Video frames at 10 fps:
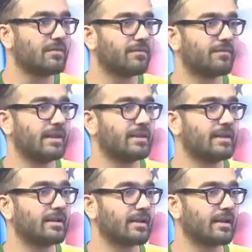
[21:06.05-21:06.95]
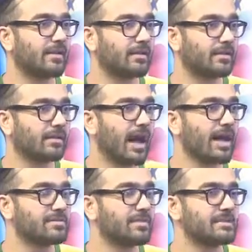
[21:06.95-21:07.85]
feel that they're,
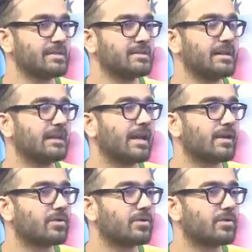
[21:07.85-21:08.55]
as much as they'd like to